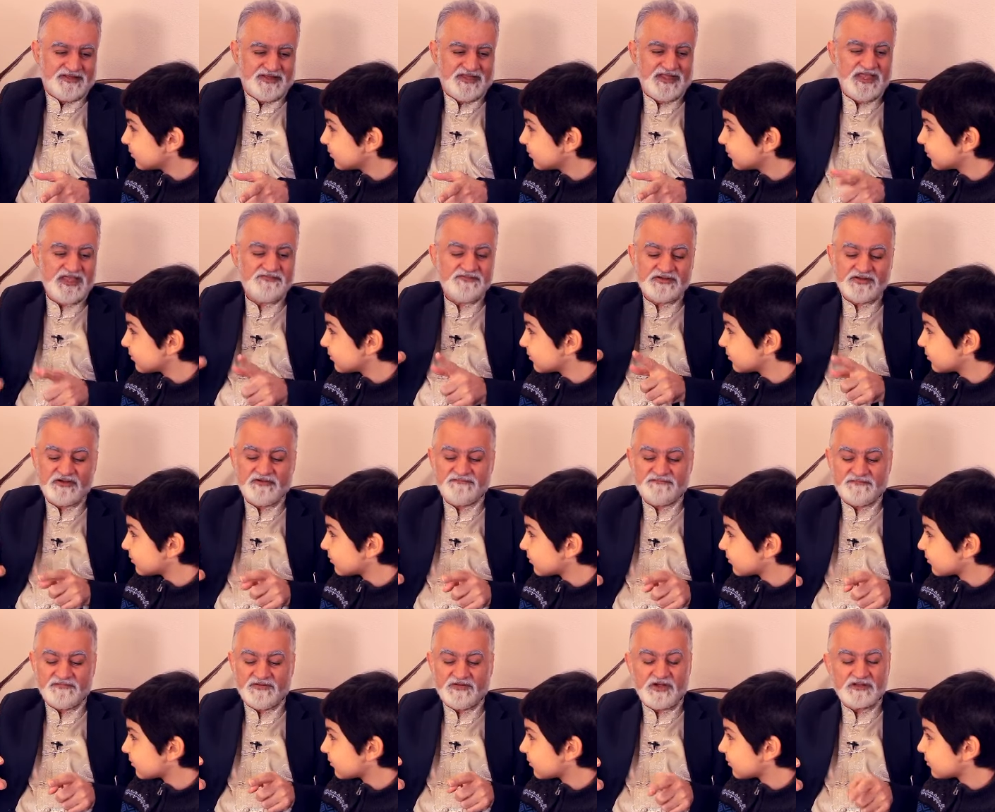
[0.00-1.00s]
Speaker 1: He even
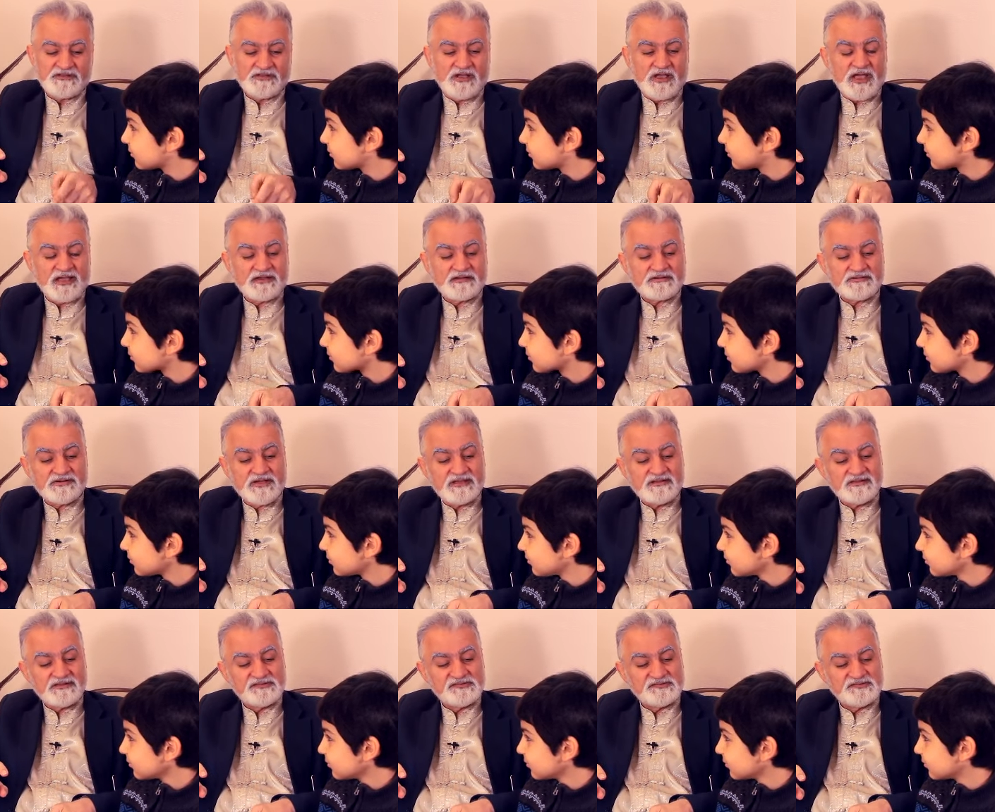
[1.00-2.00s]
got, got
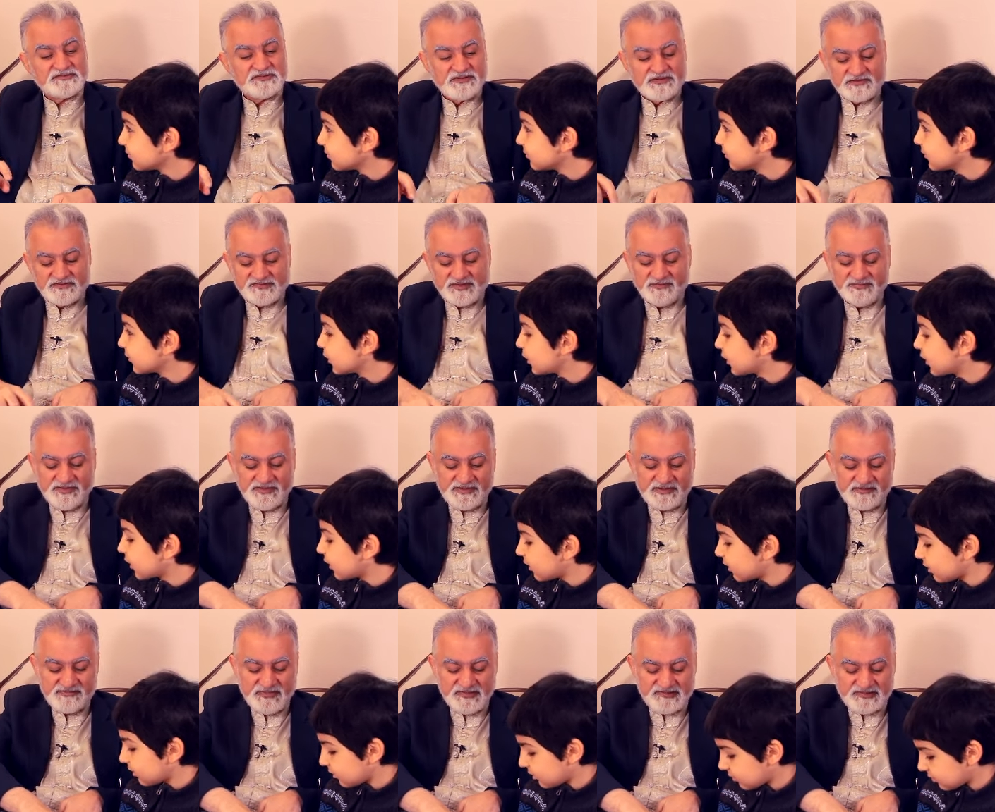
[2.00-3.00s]
gangrene, something
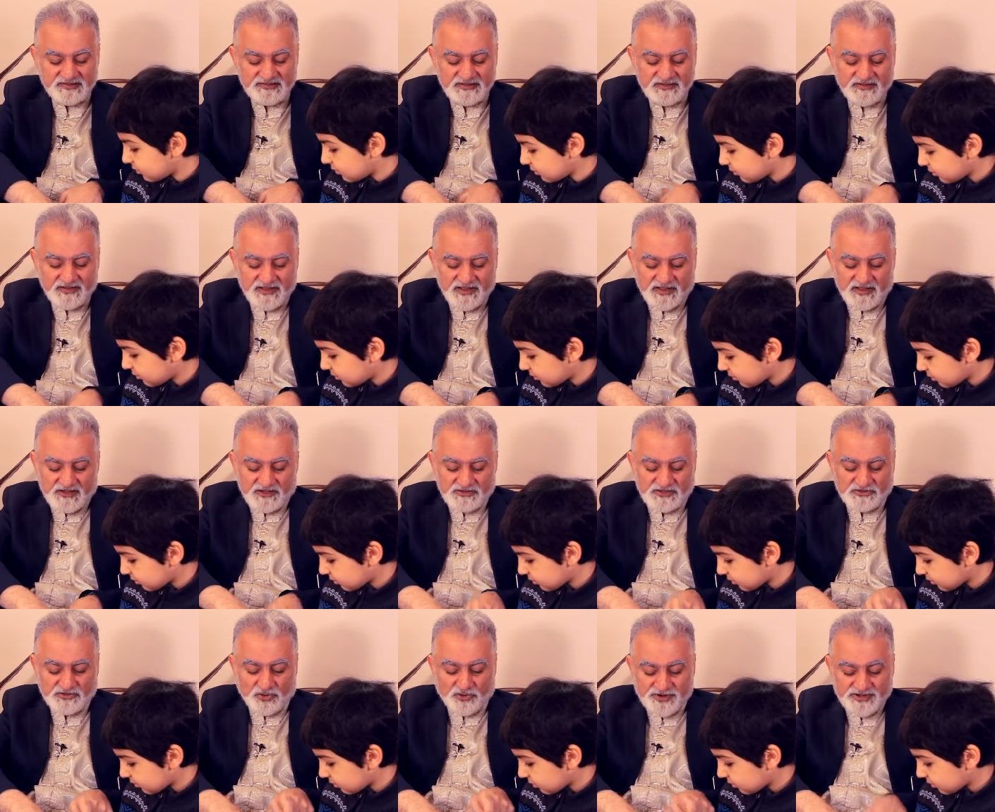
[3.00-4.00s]
that means that the,
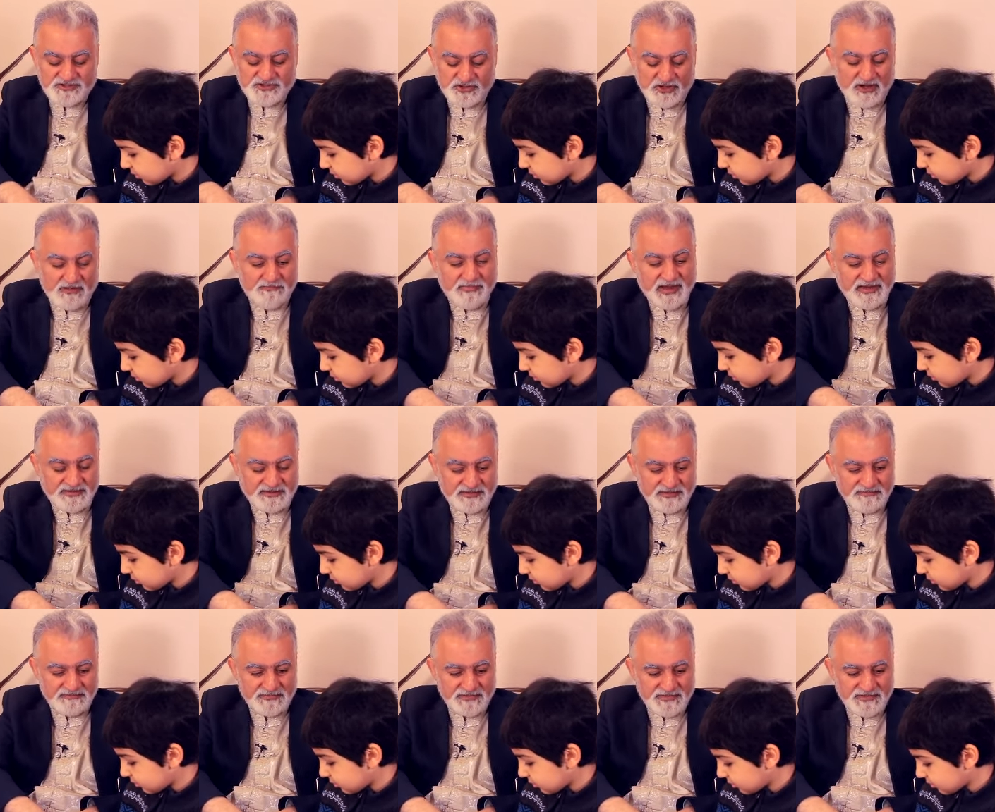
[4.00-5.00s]
the torrential bite
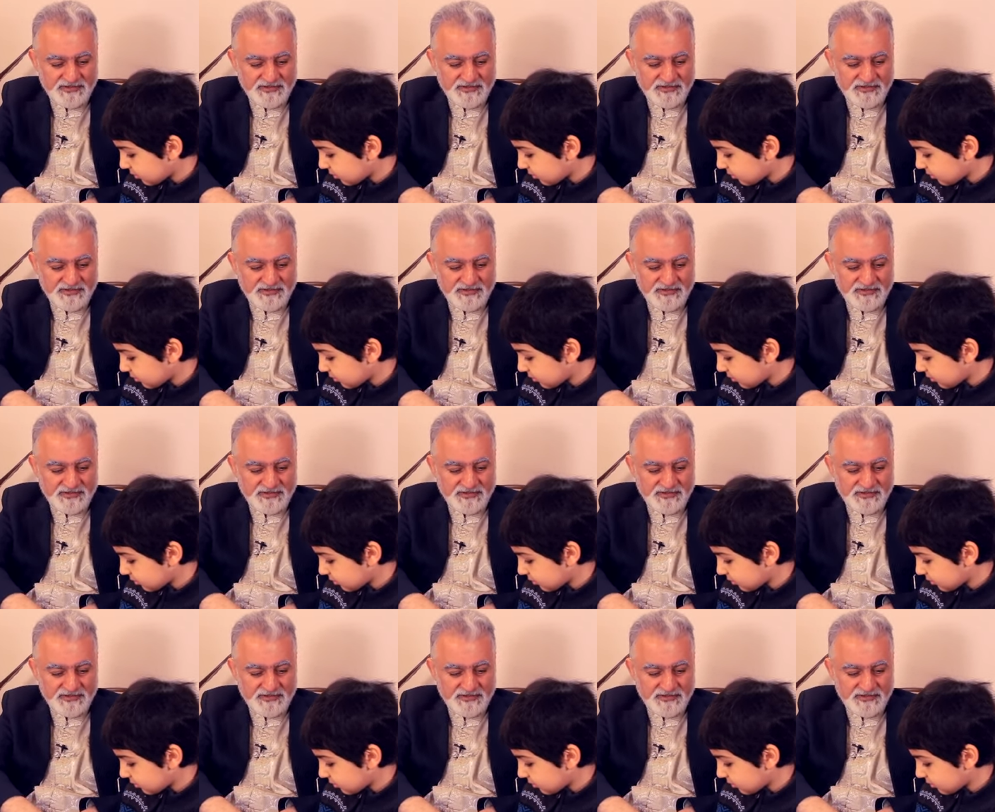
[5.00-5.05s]
him.